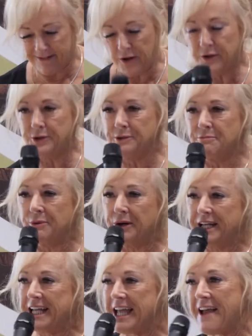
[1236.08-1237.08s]
Good
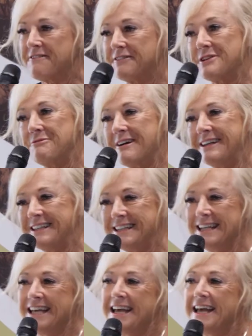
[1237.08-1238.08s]
morning, everyone.
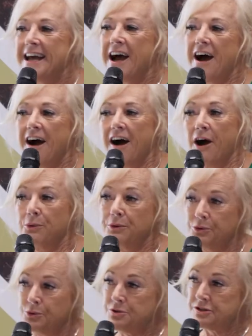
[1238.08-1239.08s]
I
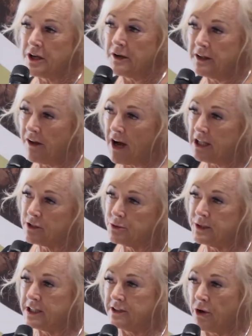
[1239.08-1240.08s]
would also like
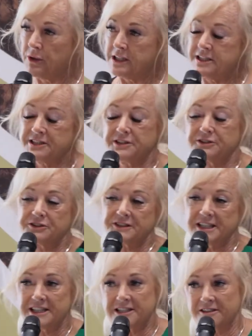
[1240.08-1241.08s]
to acknowledge the
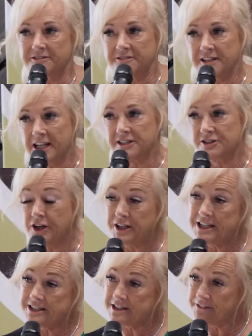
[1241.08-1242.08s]
traditional
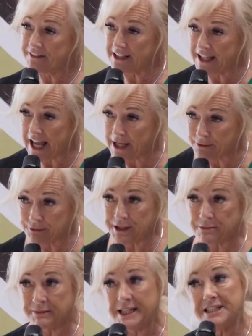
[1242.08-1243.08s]
custodians of the land
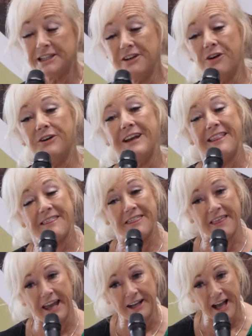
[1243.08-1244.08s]
we are meeting on.
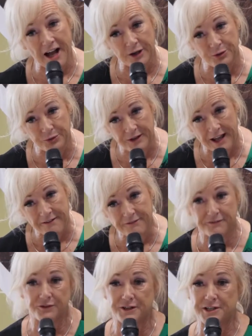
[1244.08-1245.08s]
Thank Uncle Nev
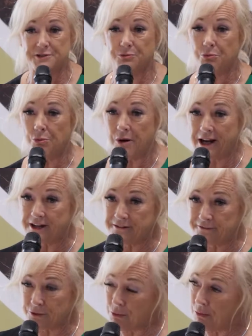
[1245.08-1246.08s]
for his
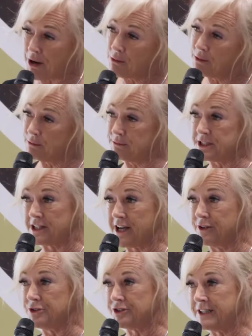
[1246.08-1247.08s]
wonderful welcome to
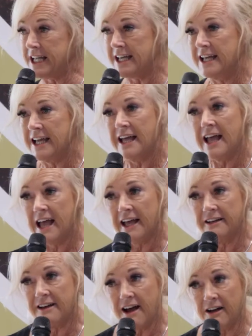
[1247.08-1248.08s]
country.
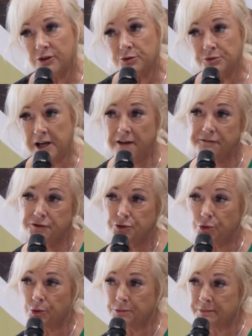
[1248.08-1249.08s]
And Uncle Nev
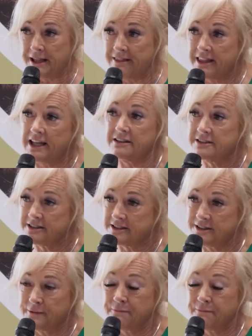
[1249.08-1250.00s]
taught me this.